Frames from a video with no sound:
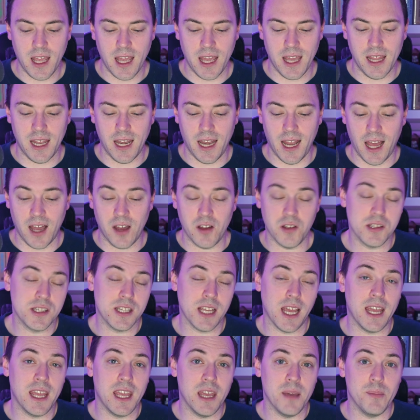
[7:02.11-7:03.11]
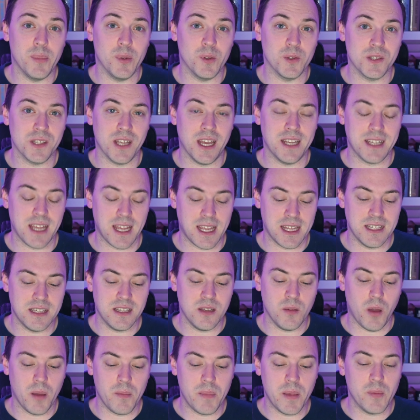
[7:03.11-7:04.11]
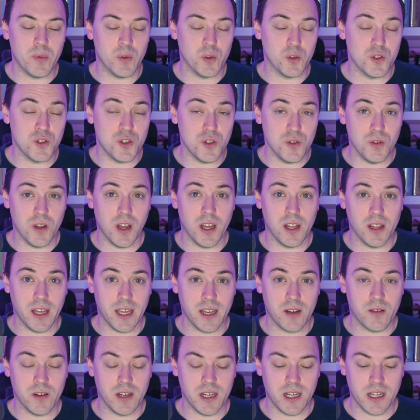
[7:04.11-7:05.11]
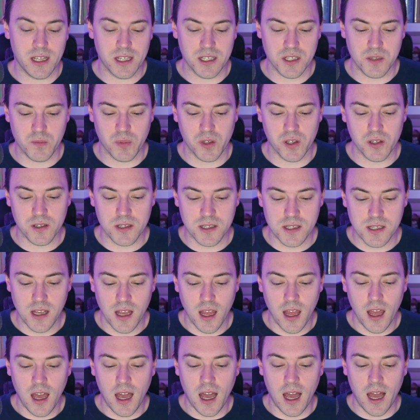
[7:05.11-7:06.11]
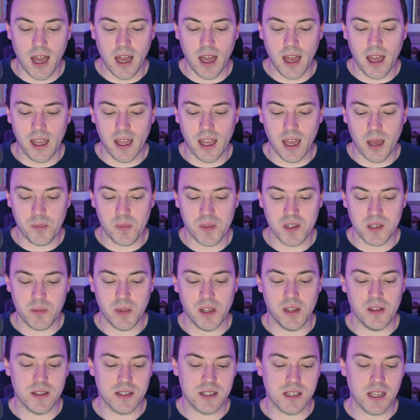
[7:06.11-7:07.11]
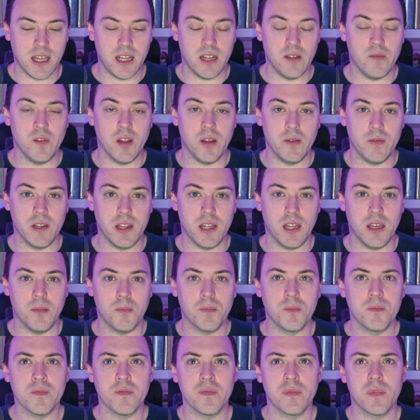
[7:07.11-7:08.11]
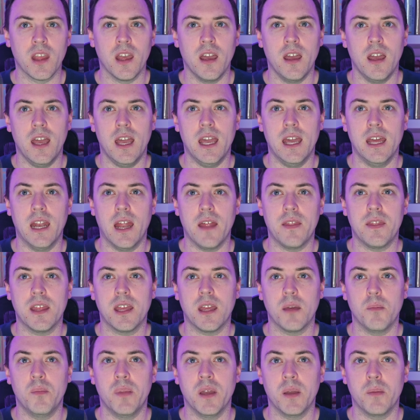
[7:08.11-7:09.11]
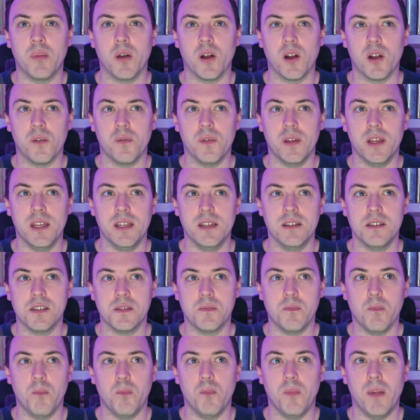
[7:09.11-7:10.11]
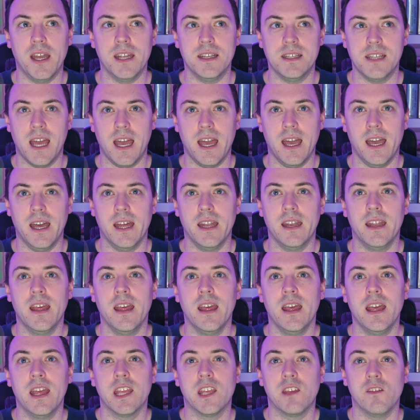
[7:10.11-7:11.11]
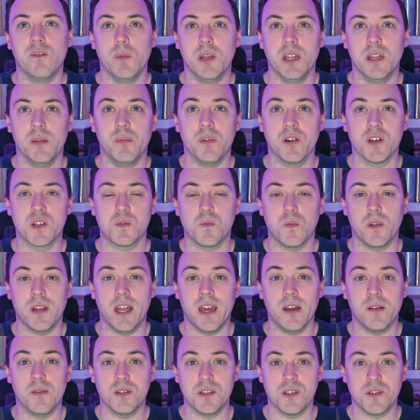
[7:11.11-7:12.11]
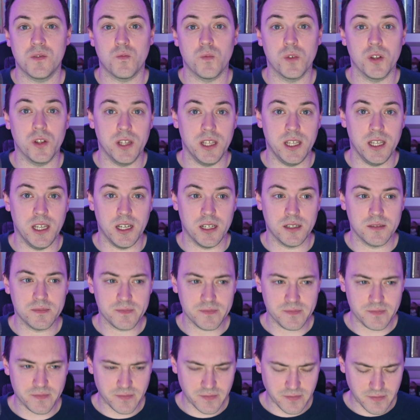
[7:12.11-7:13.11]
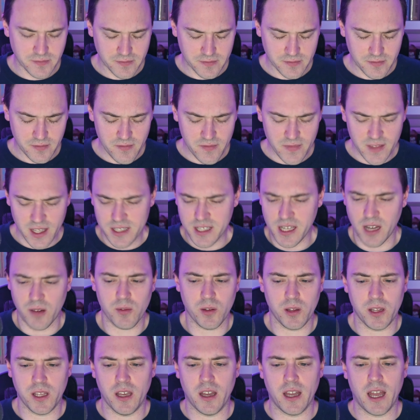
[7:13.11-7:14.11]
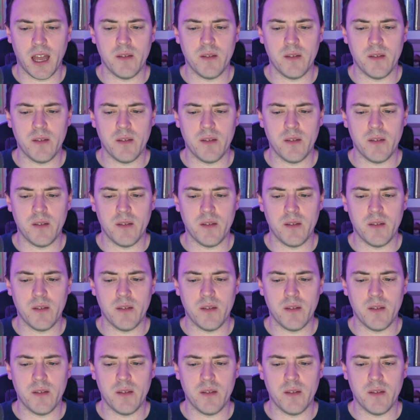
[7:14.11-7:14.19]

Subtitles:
And honestly, I get both sides. I can see why people do not like reading his books. I happen to be on the side of loving them. And I think a big part of it is my dad giving me the books when I was really young. I say really young.